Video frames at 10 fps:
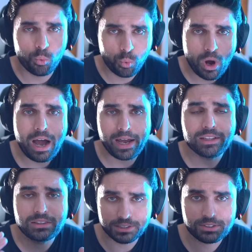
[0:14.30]
why
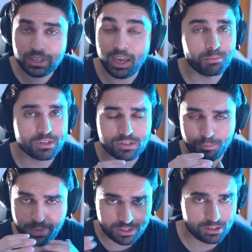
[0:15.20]
this game is the
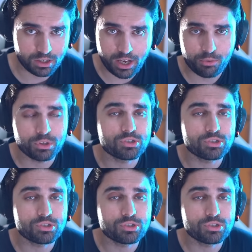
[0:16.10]
best thing ever.